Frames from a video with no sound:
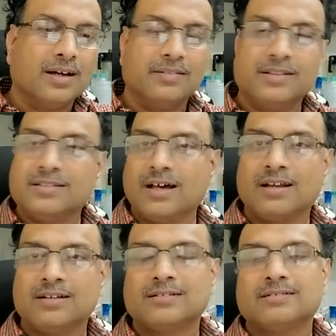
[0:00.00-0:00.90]
These
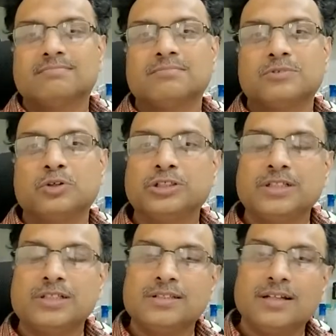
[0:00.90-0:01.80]
are
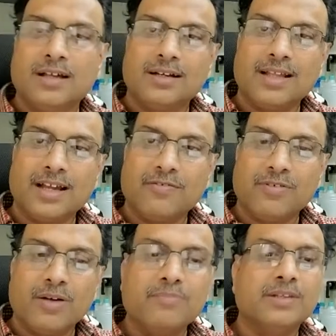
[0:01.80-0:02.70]
questions that are taken
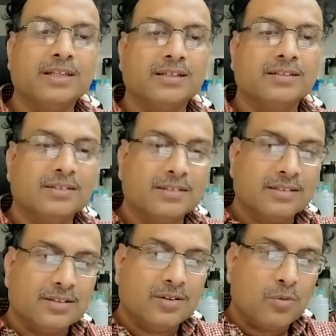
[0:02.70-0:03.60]
from the
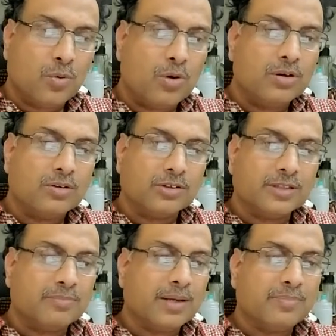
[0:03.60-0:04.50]
old
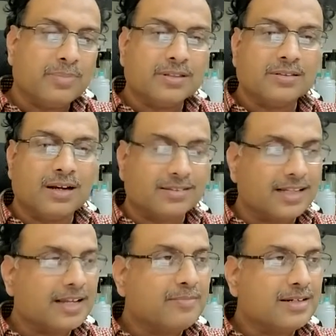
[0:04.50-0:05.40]
question papers or
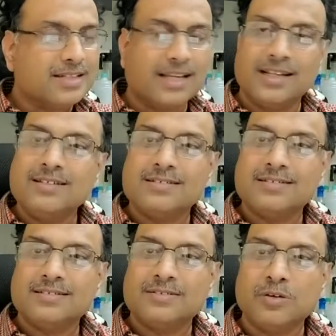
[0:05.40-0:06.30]
assignments, I
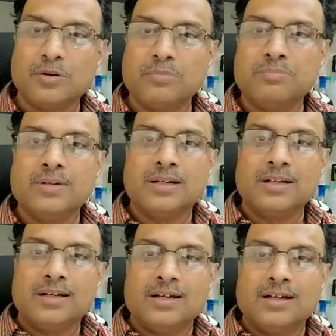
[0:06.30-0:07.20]
guess. So
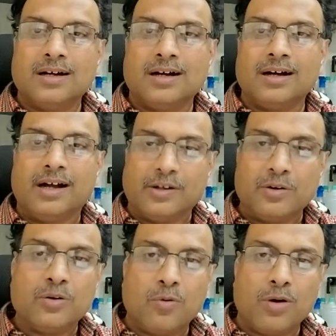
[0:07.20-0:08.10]
I
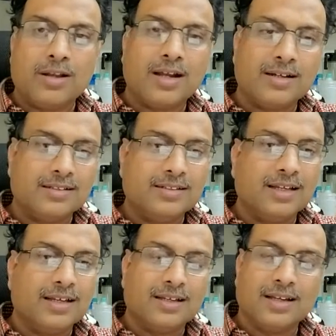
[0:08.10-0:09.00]
don't know what that
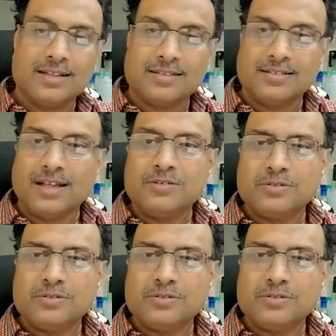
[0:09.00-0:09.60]
TA has done.